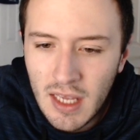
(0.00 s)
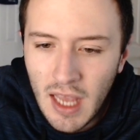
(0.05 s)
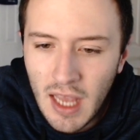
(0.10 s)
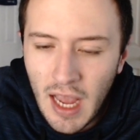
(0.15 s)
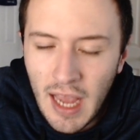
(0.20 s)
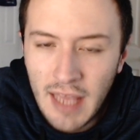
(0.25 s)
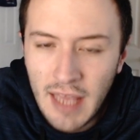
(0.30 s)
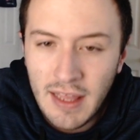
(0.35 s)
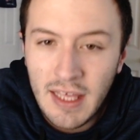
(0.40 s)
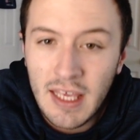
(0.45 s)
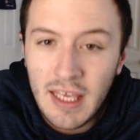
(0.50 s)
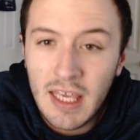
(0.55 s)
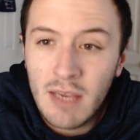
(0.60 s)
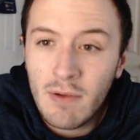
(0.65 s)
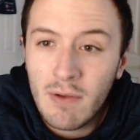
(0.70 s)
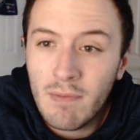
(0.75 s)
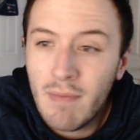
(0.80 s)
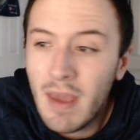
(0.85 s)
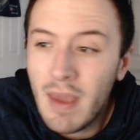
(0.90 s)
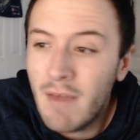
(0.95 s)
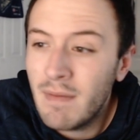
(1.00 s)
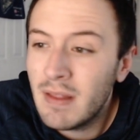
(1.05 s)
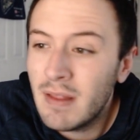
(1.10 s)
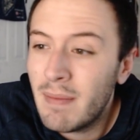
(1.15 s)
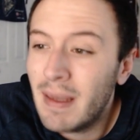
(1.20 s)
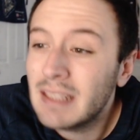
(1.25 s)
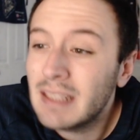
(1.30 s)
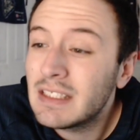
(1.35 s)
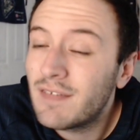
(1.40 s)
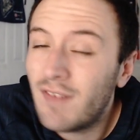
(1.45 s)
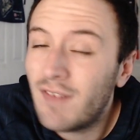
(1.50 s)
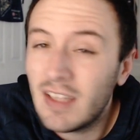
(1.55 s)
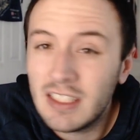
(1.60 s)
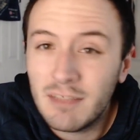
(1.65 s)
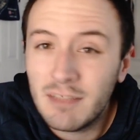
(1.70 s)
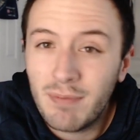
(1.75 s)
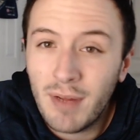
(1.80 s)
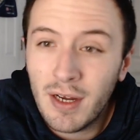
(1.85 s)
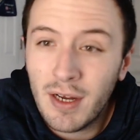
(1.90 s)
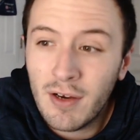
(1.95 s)
I think he may have been the best defensive
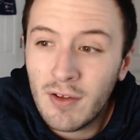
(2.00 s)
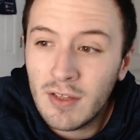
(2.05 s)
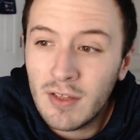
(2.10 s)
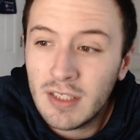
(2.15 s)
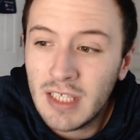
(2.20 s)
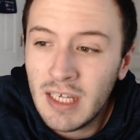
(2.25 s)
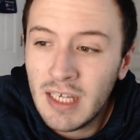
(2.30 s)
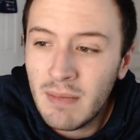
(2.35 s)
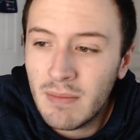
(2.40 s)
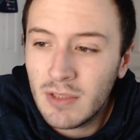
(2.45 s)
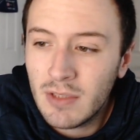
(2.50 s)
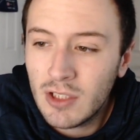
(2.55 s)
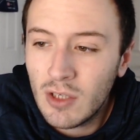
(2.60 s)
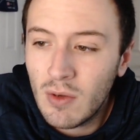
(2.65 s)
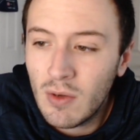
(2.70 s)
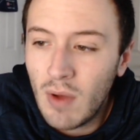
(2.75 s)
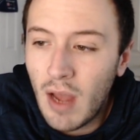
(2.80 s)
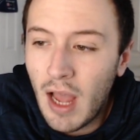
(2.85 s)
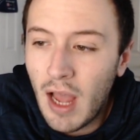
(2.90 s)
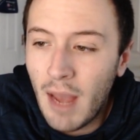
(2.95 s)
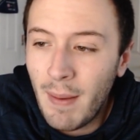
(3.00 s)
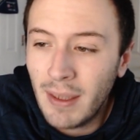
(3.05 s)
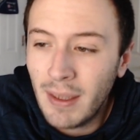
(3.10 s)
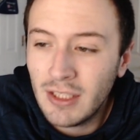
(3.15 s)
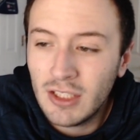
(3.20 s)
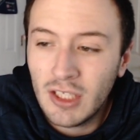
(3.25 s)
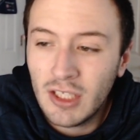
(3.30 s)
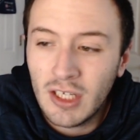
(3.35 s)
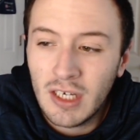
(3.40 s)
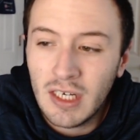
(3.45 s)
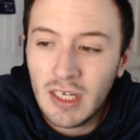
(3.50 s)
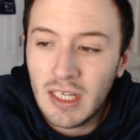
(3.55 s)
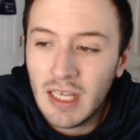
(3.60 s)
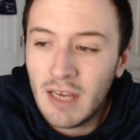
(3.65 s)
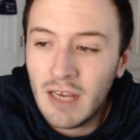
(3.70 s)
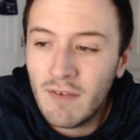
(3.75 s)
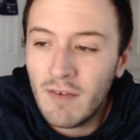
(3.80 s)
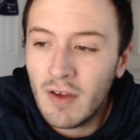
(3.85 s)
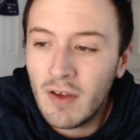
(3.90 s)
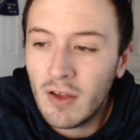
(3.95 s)
player on the team, so I'm actually going to
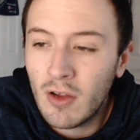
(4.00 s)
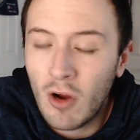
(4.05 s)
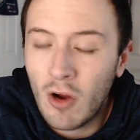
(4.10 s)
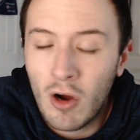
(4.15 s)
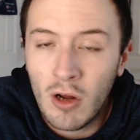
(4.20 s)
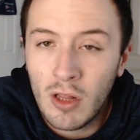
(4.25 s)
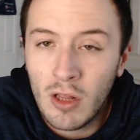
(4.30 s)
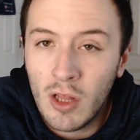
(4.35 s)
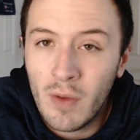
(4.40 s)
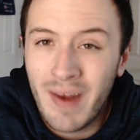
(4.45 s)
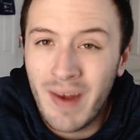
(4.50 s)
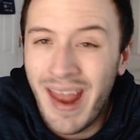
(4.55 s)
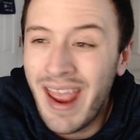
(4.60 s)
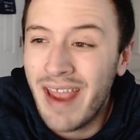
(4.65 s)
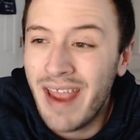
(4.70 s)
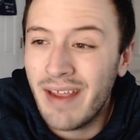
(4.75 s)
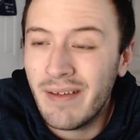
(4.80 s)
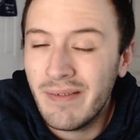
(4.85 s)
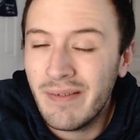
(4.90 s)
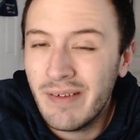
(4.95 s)
give Carlo an A.